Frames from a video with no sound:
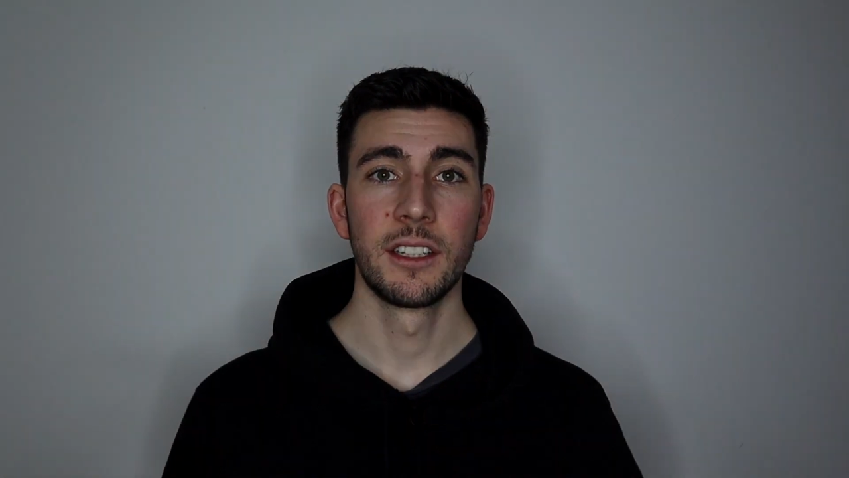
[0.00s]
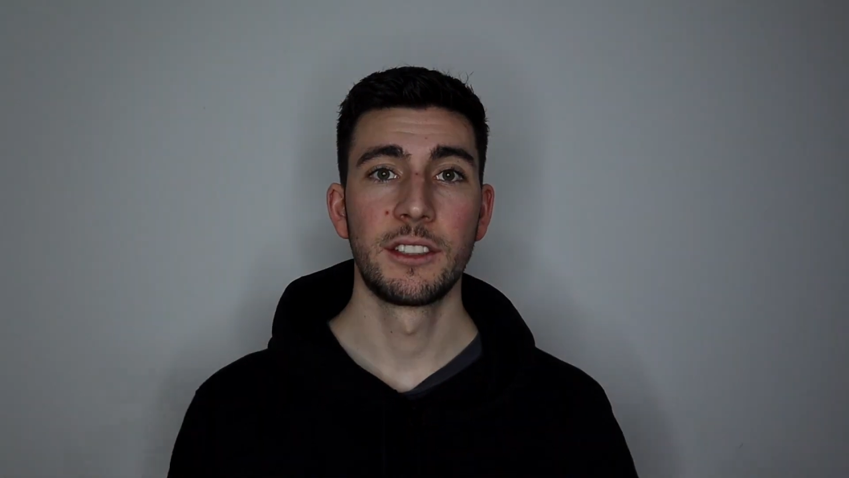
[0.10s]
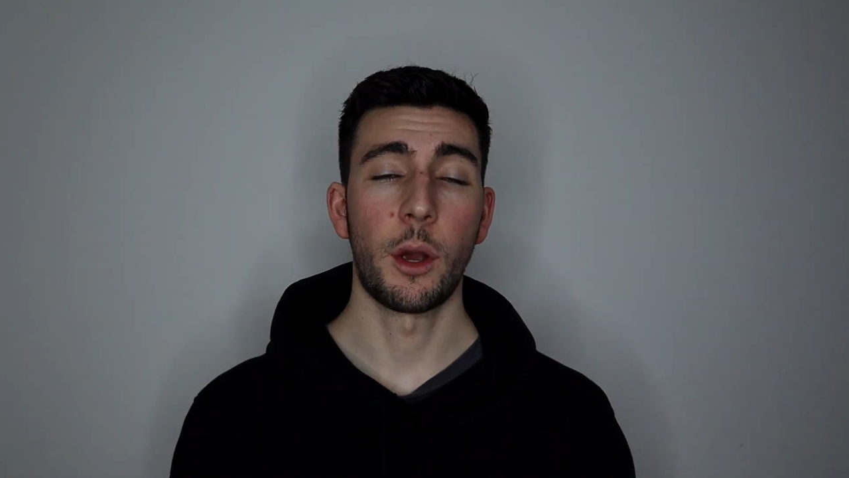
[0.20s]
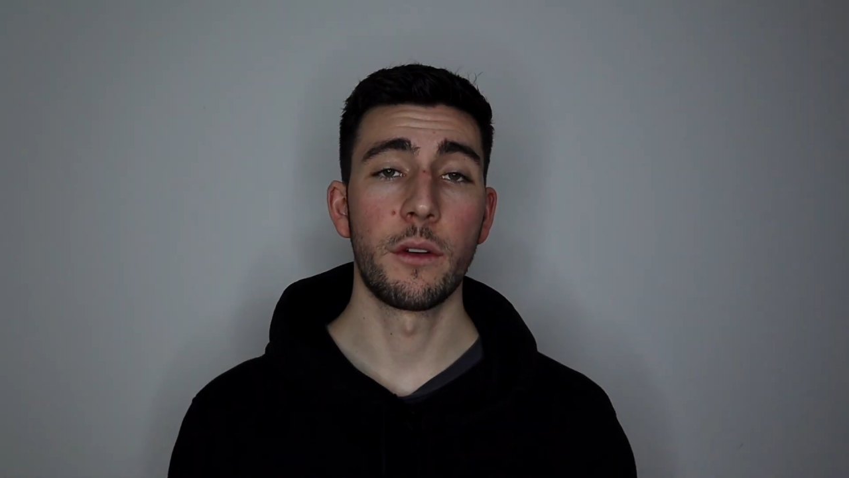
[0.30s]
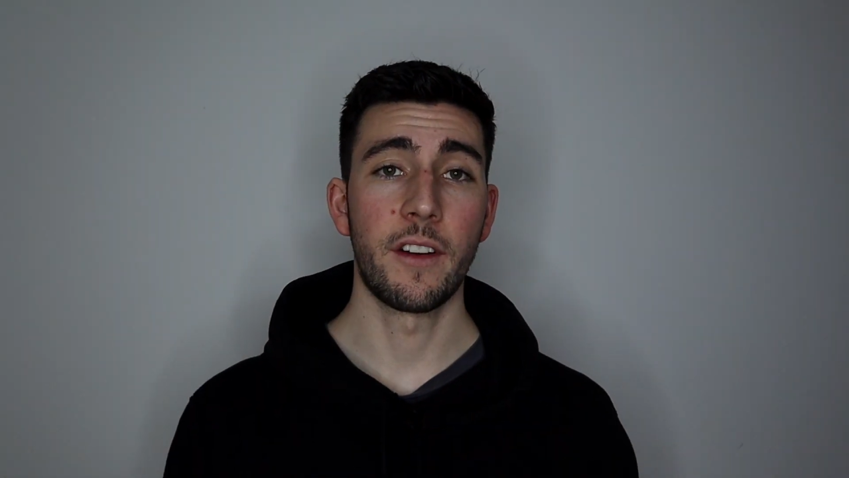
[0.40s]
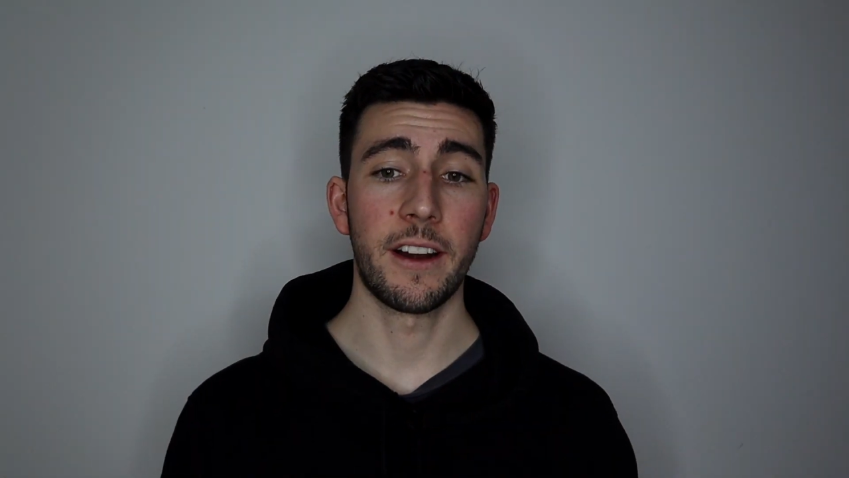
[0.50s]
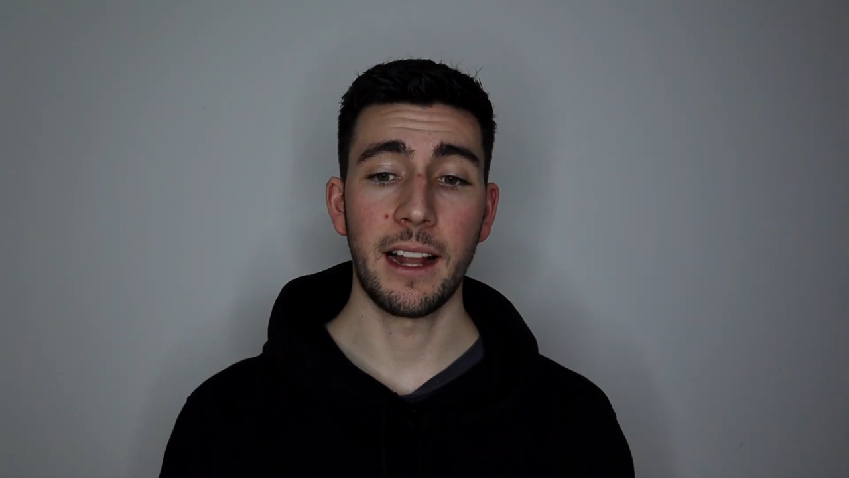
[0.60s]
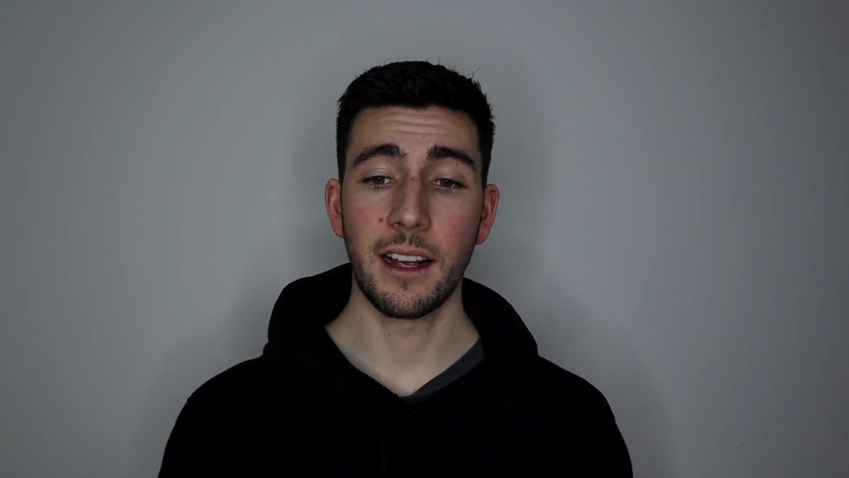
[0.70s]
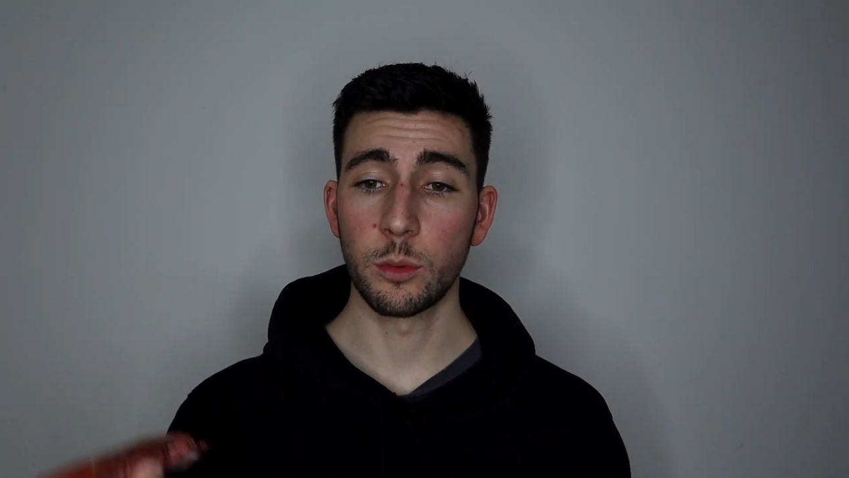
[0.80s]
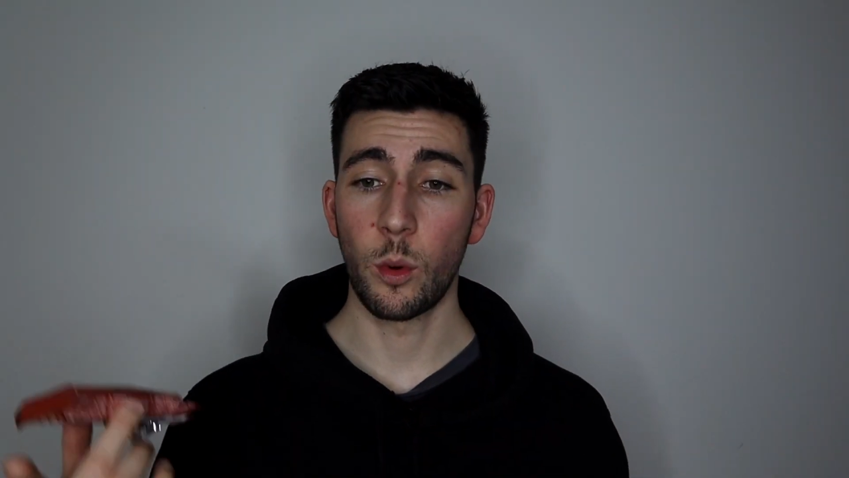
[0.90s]
So very
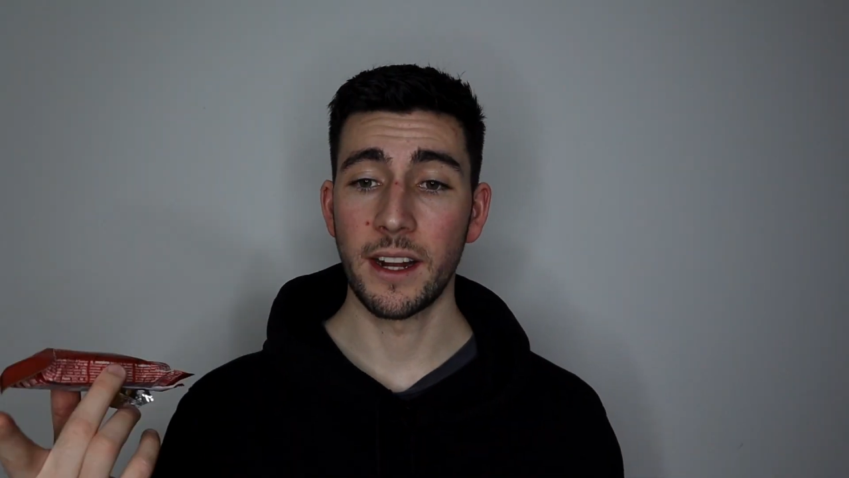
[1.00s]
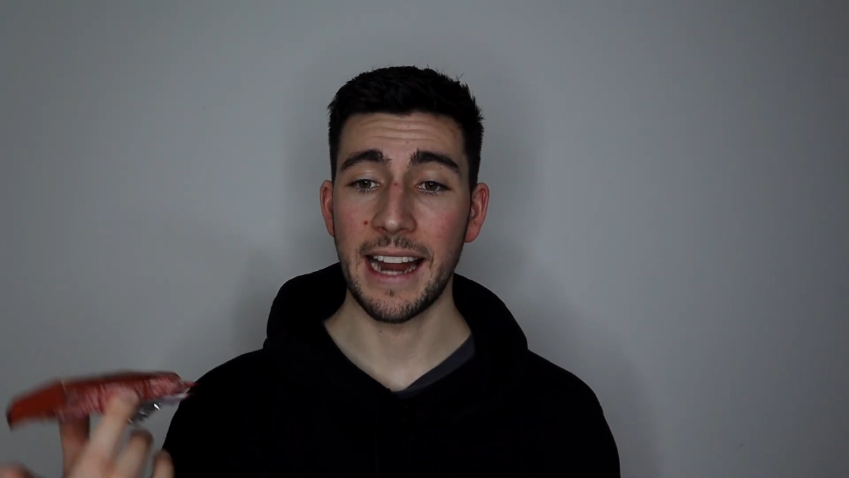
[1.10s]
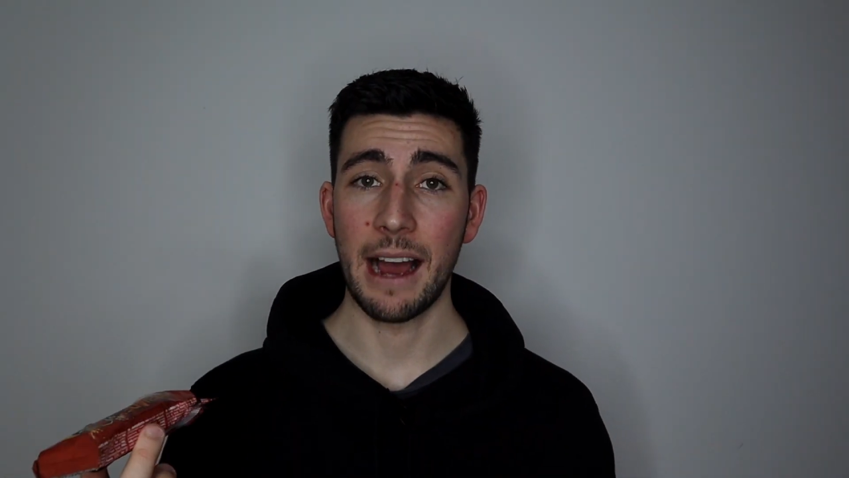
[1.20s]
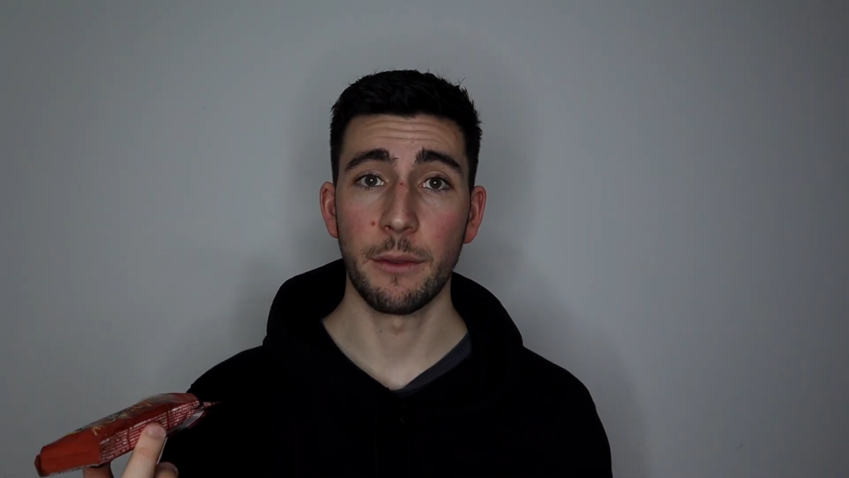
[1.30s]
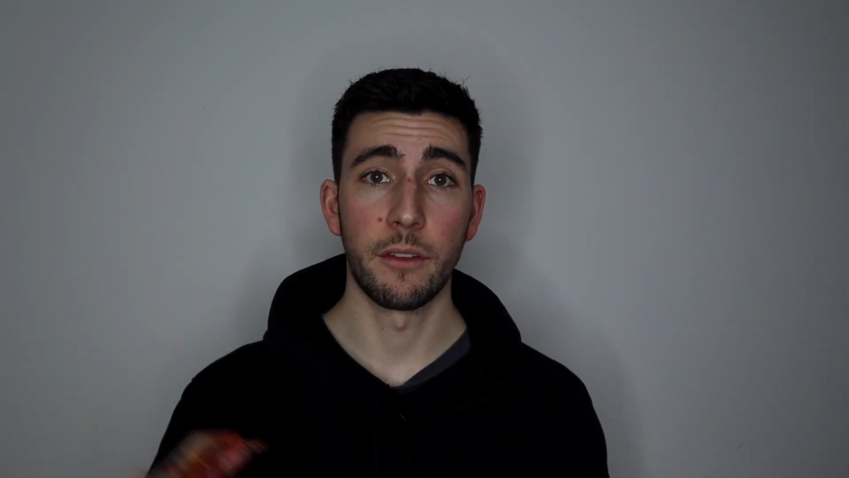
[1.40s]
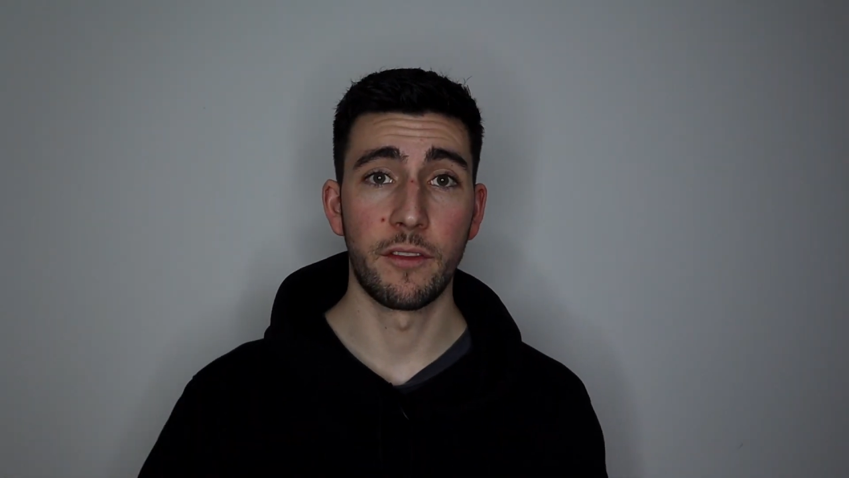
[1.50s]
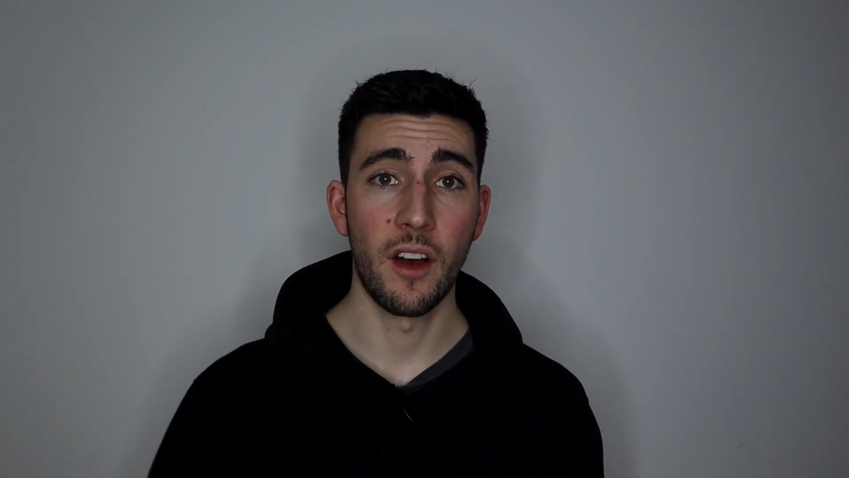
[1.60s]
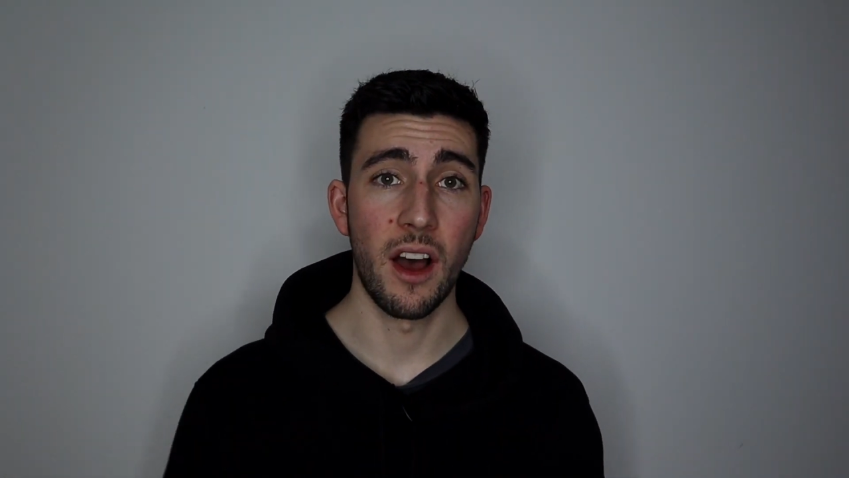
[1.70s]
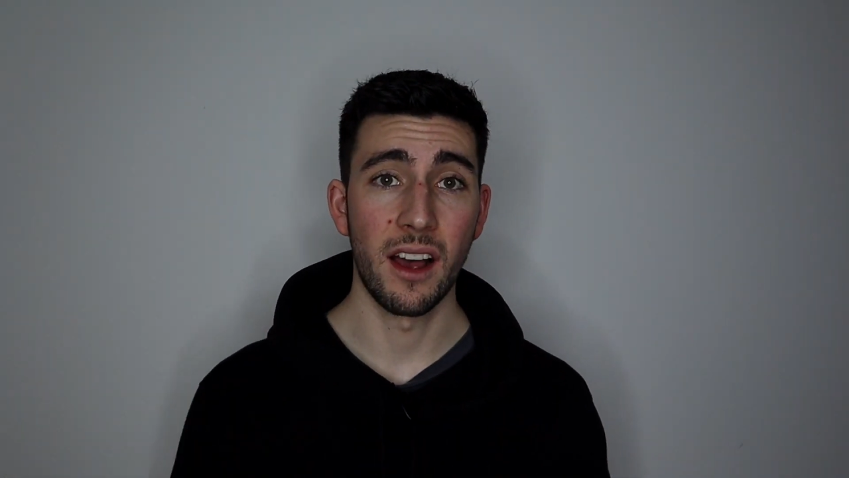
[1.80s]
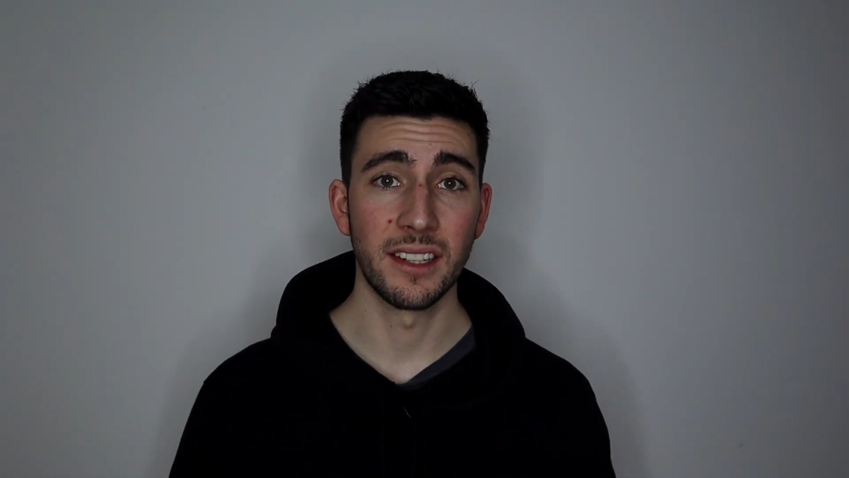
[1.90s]
last one out of the
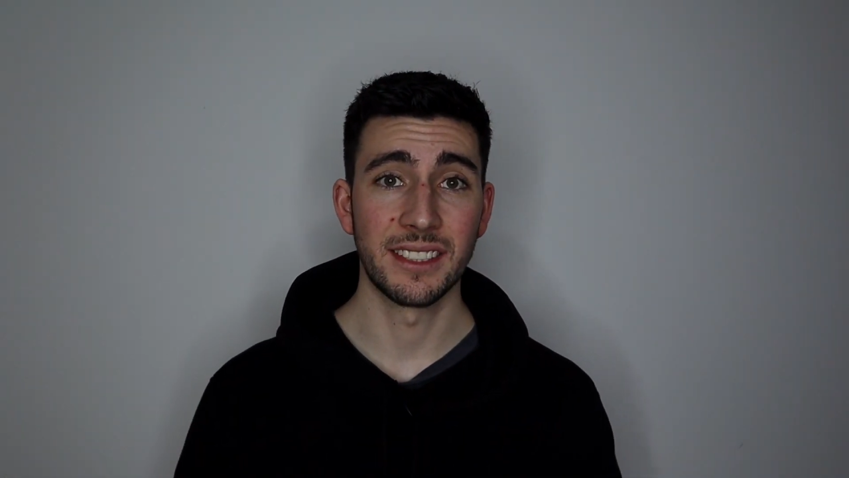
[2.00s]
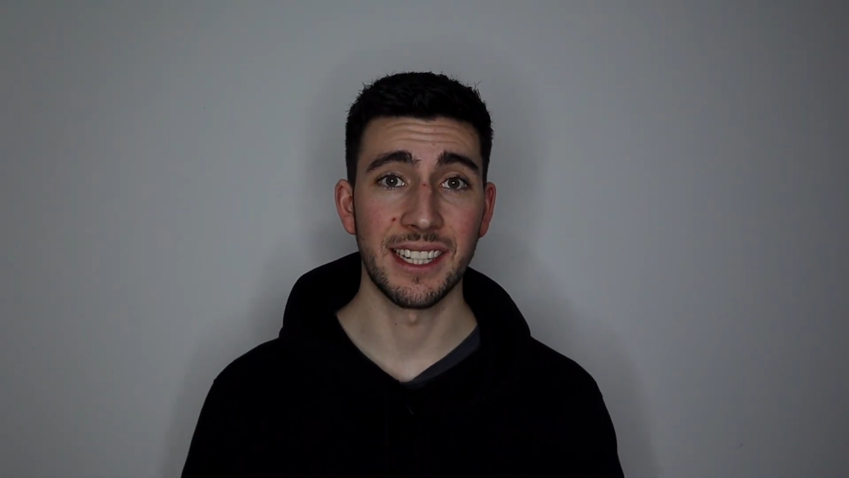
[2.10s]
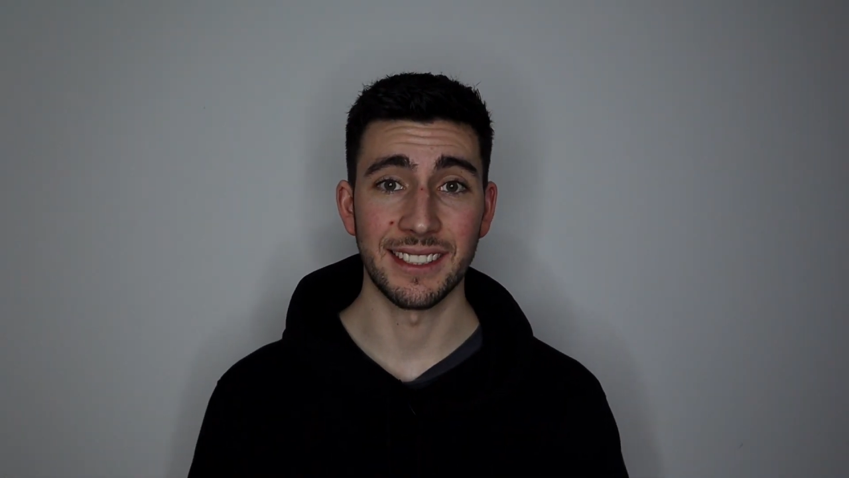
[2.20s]
first